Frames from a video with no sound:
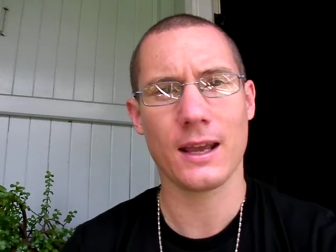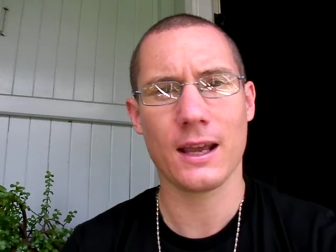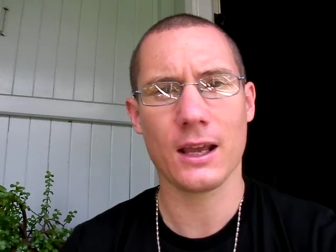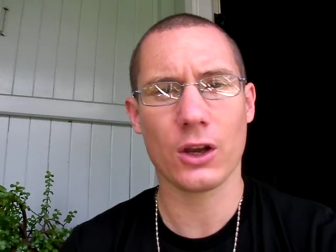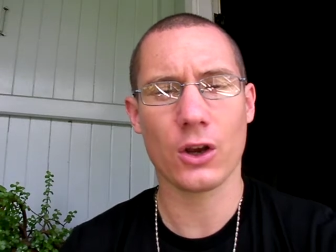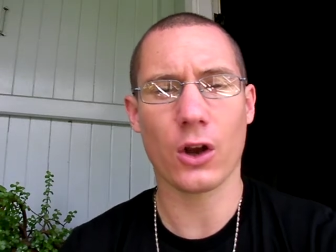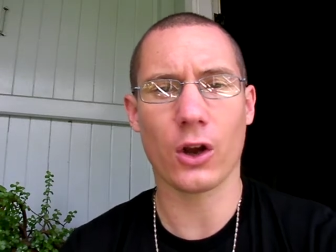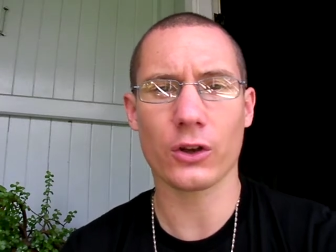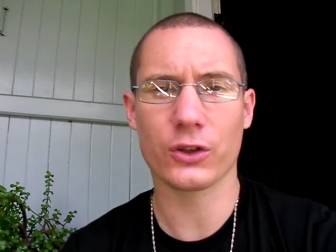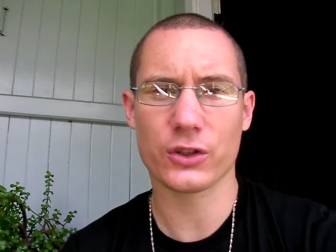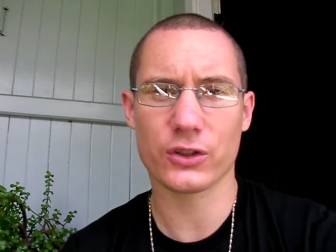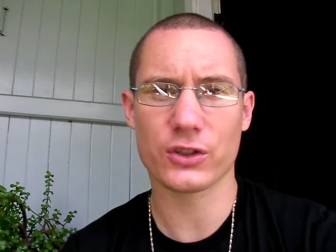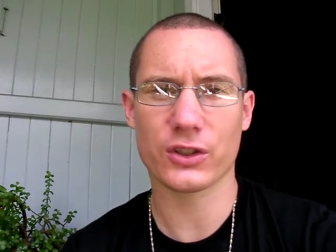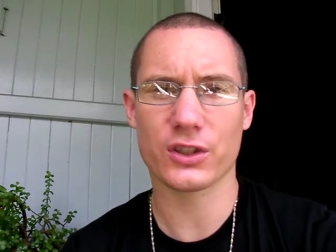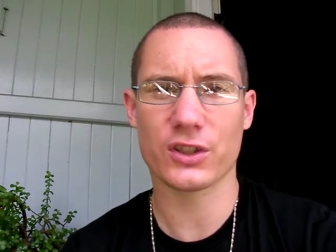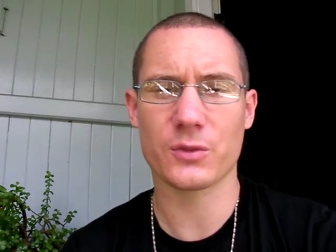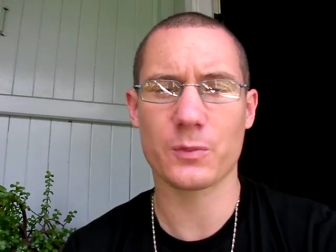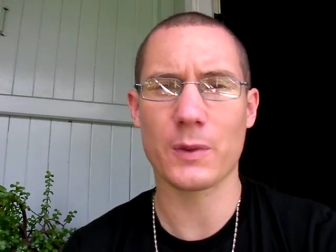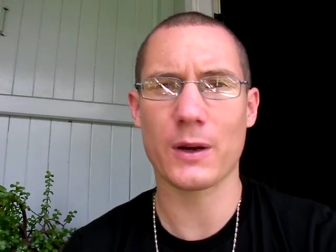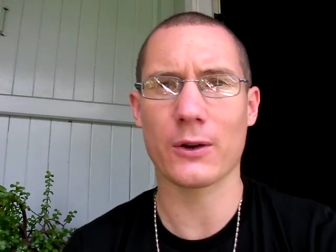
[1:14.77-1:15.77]
conscious
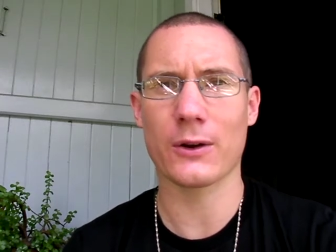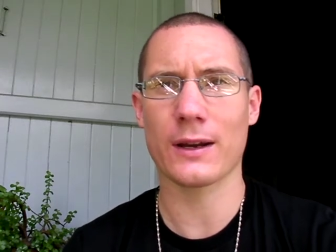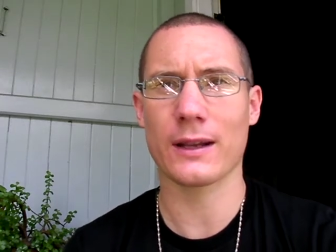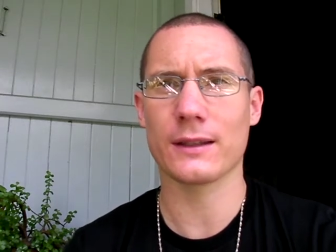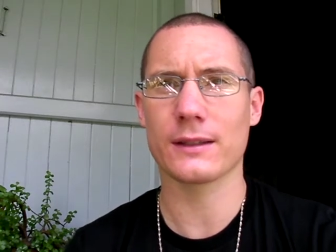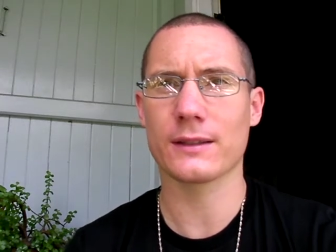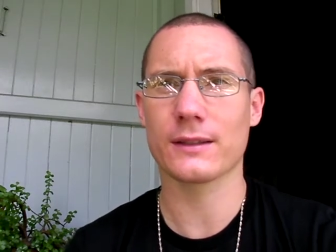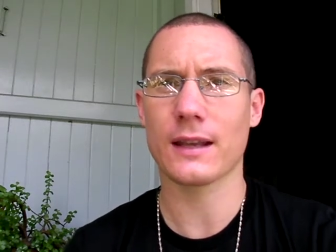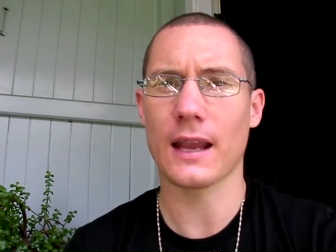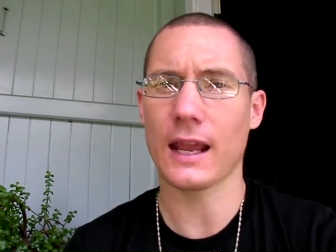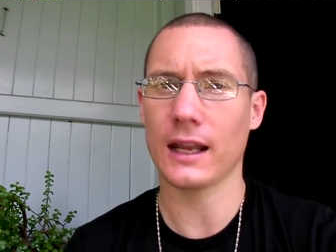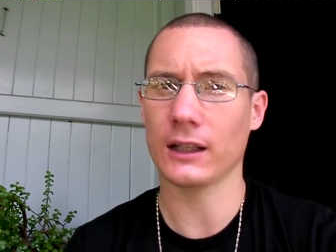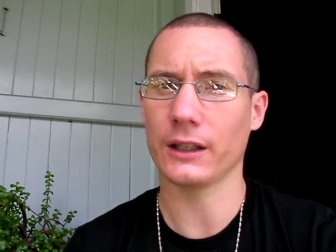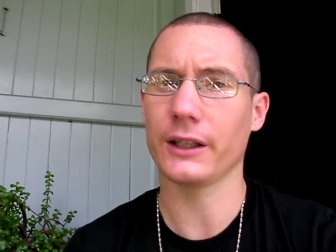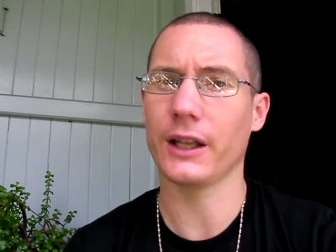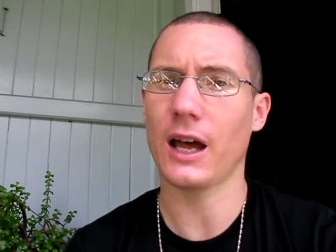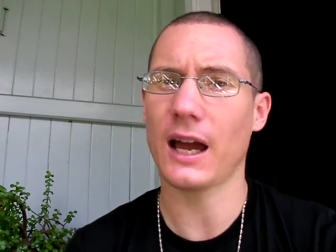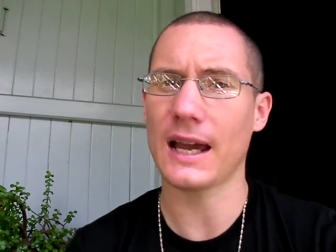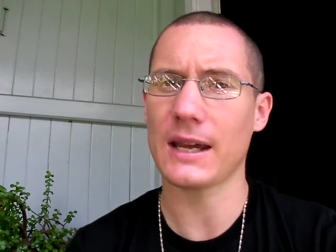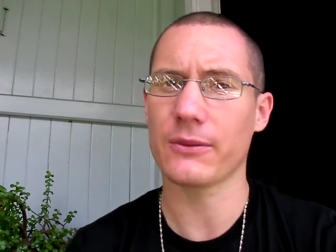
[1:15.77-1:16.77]
experience, and
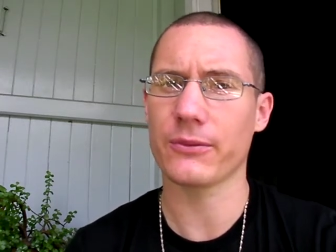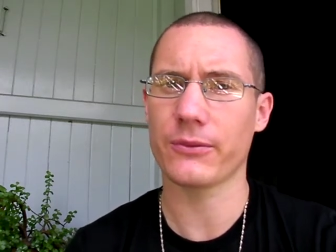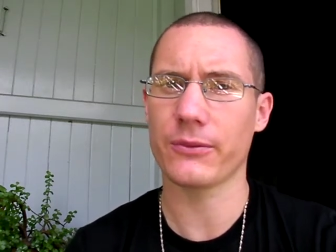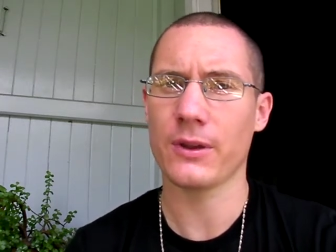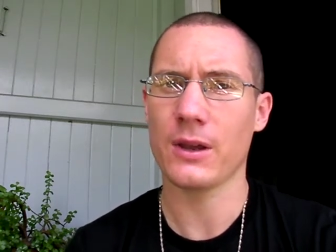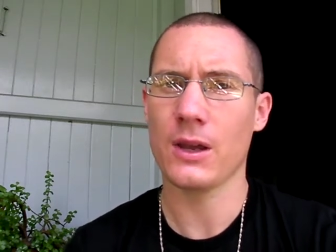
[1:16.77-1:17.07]
life,